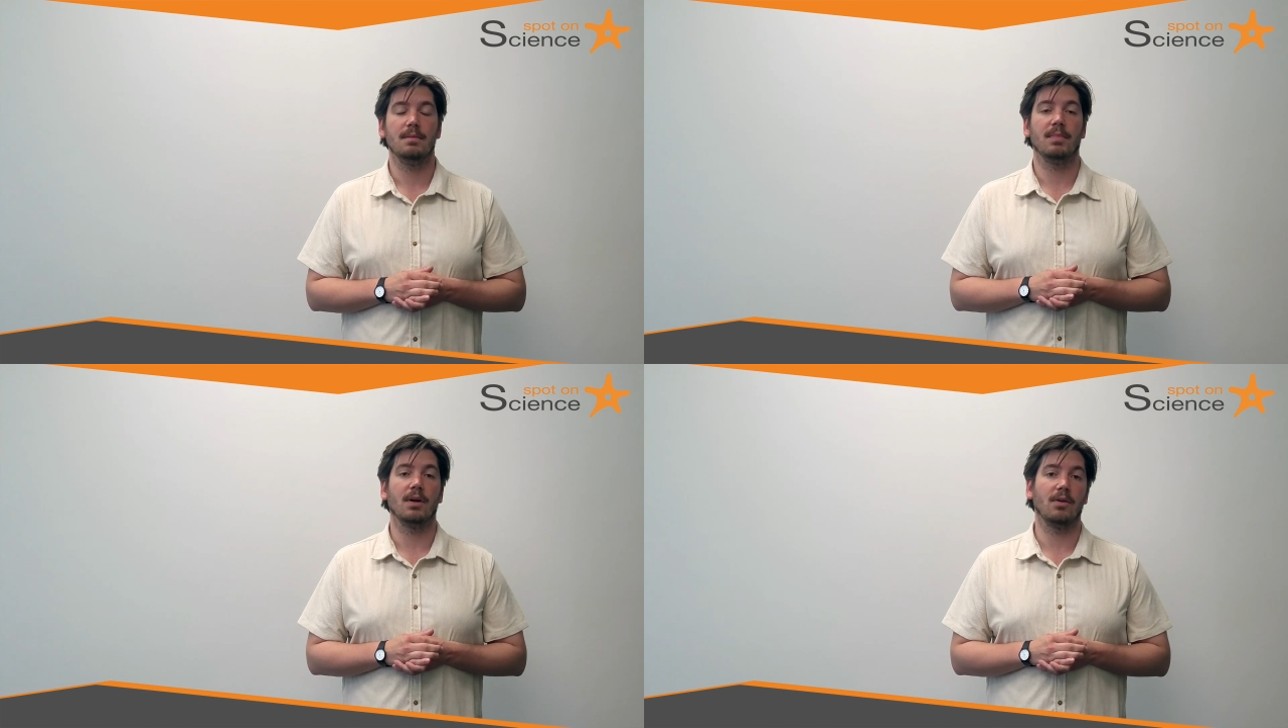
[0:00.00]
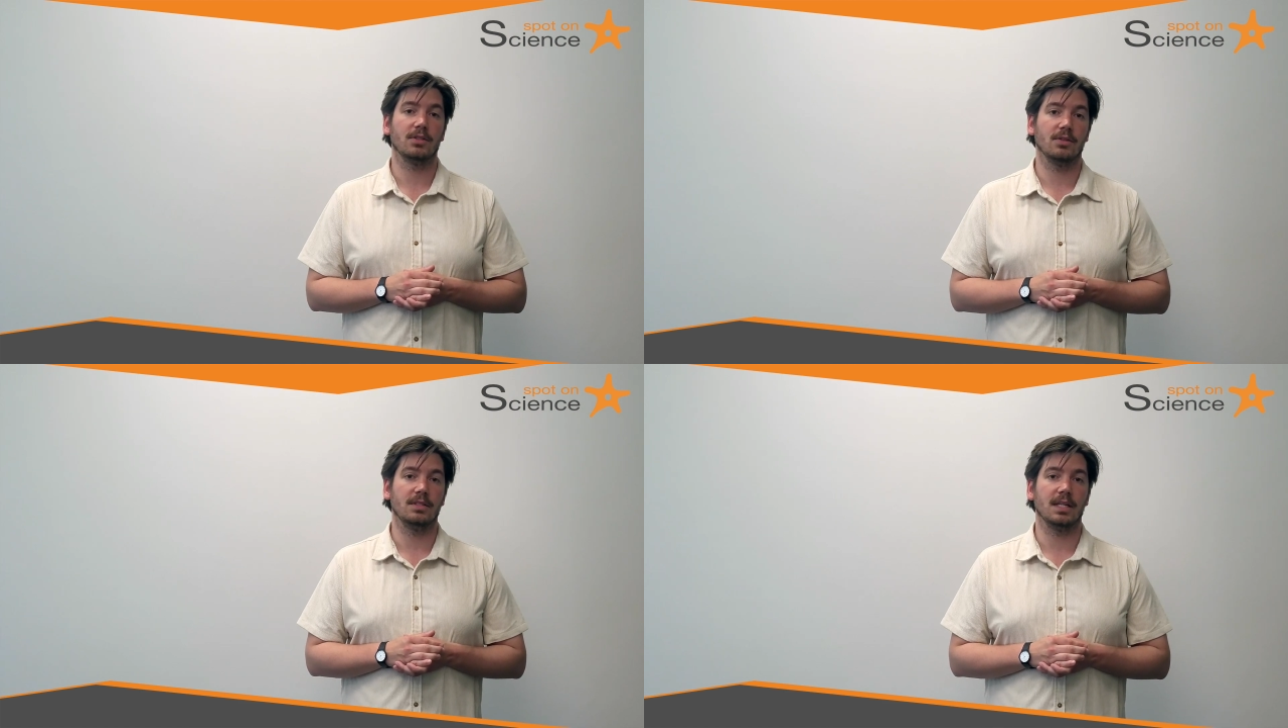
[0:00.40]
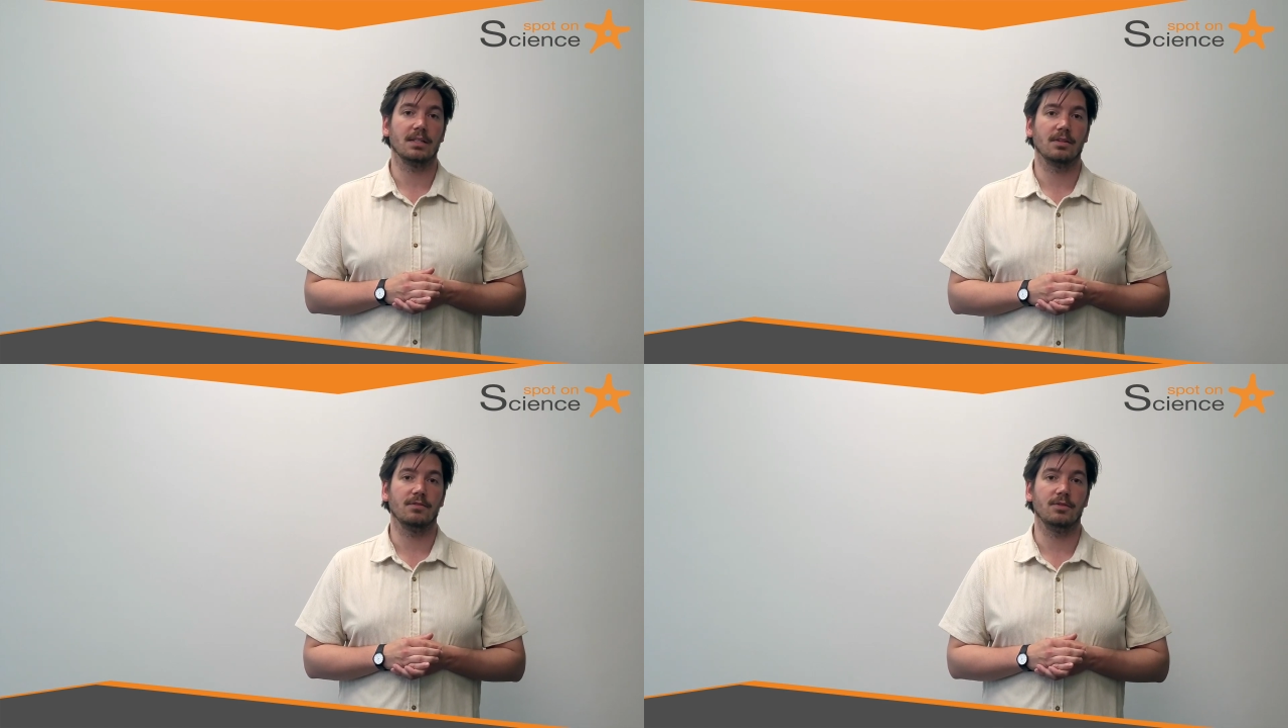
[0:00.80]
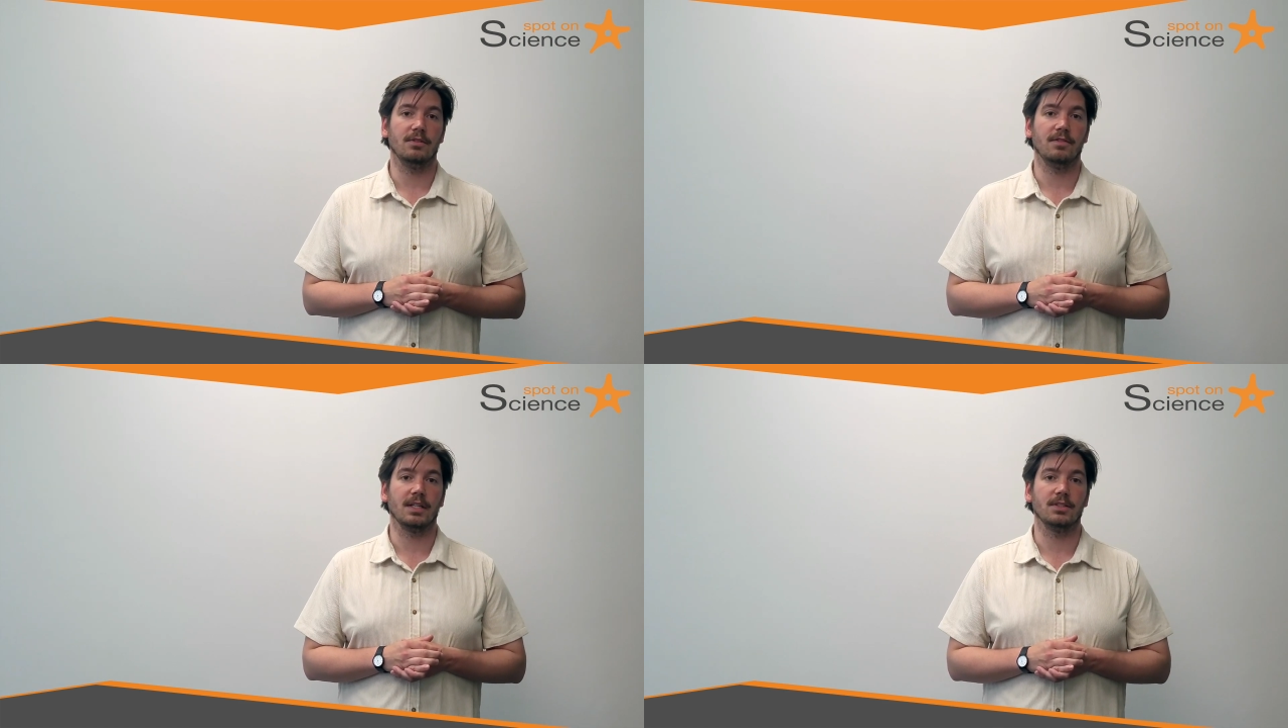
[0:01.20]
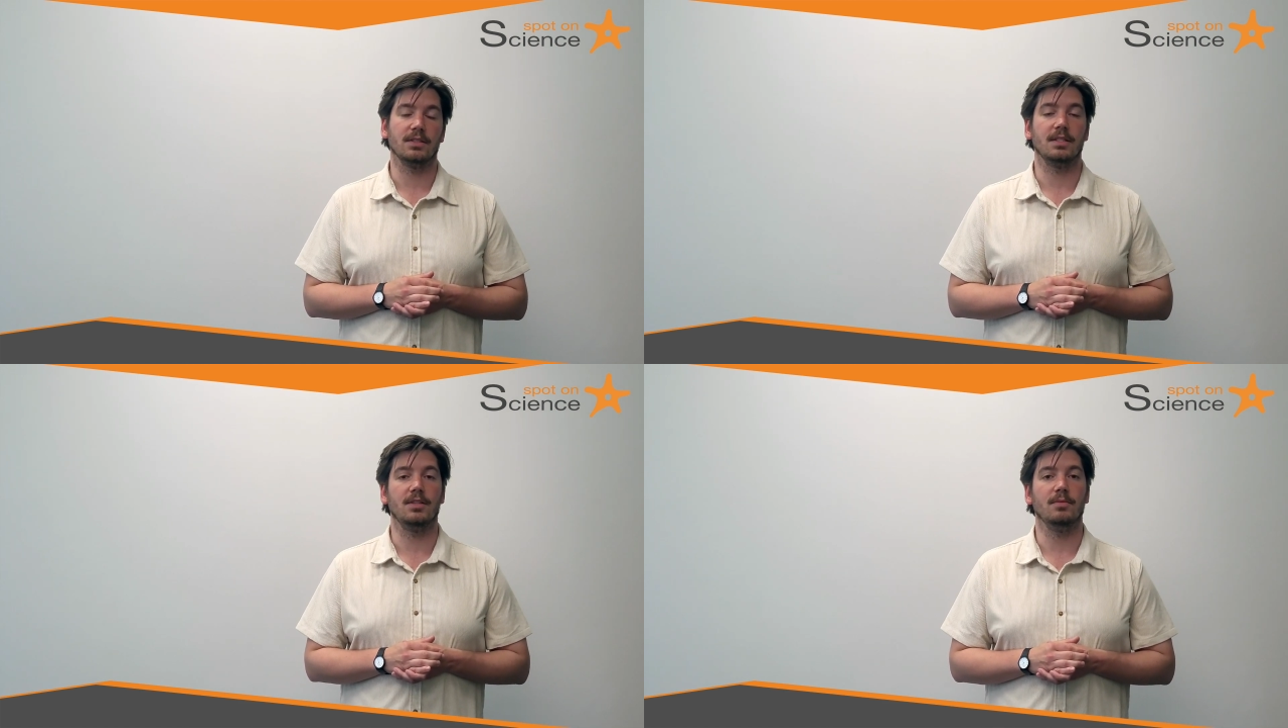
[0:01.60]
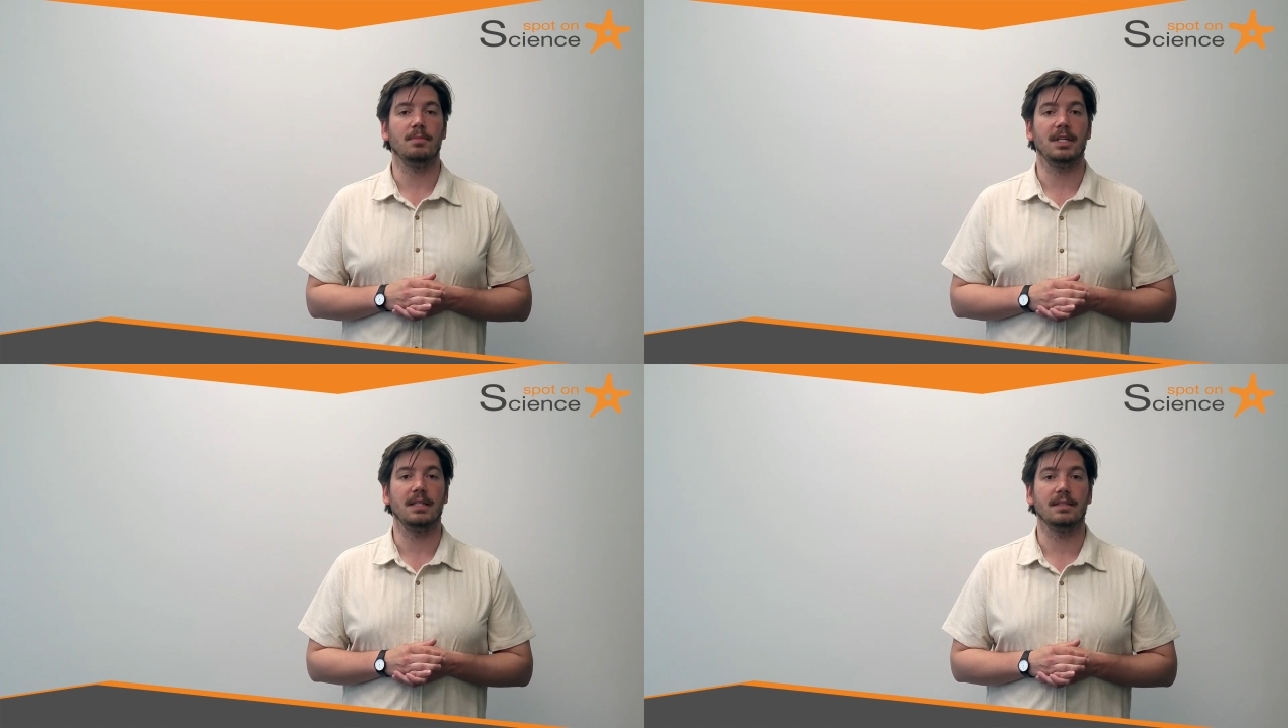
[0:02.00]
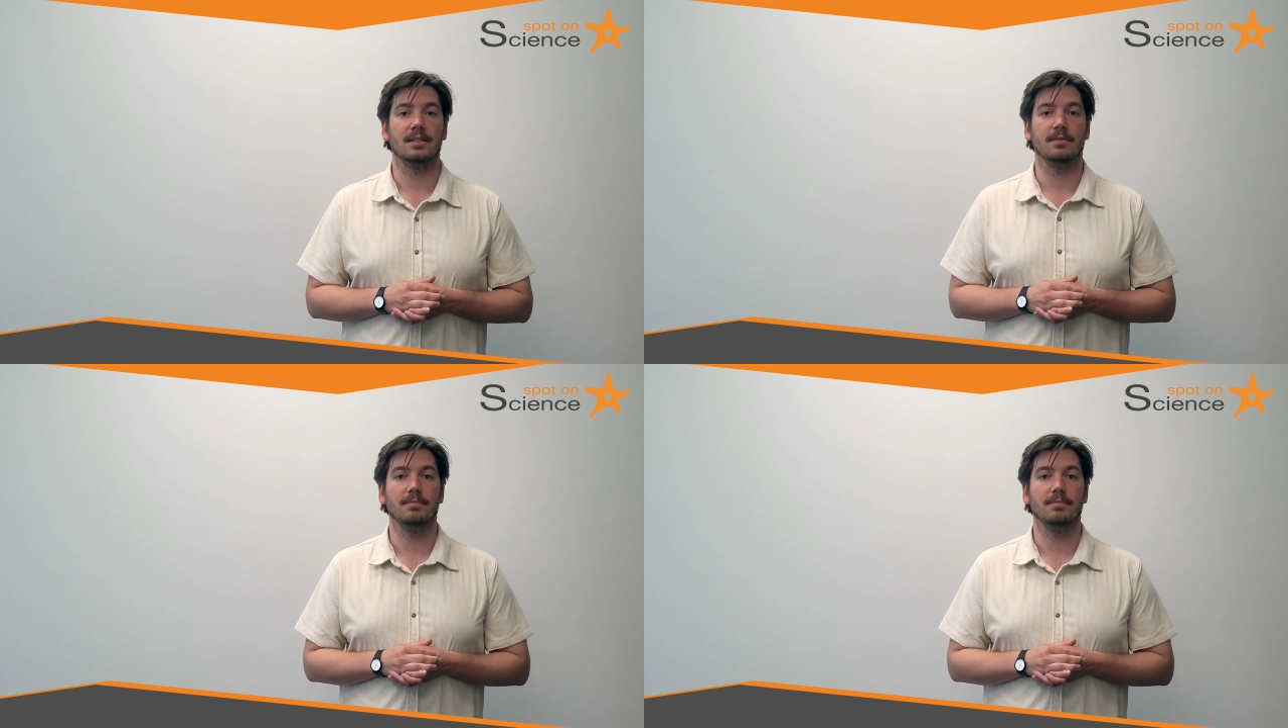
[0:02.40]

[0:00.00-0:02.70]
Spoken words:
but also in SARS-CoV-2 infections in human beings.